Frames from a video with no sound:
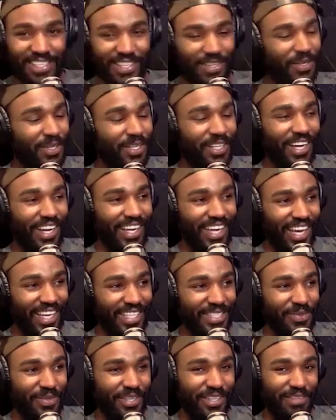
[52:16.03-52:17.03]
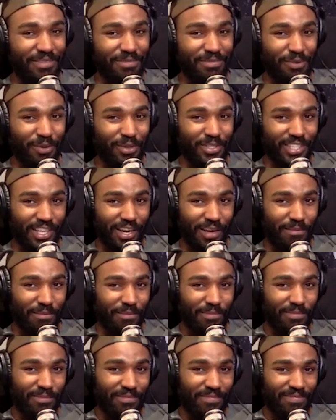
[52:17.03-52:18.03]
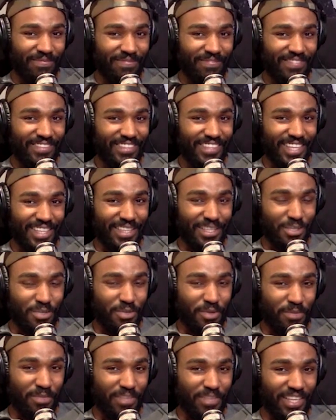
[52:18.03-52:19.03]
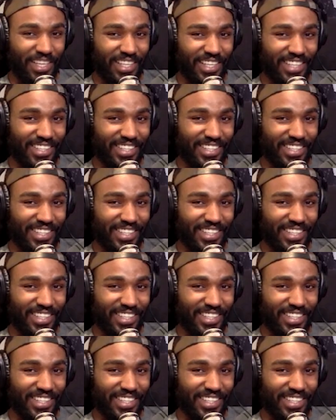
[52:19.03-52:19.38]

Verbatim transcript: or not Castaway? Forrest Gump. Like I've never thing? seen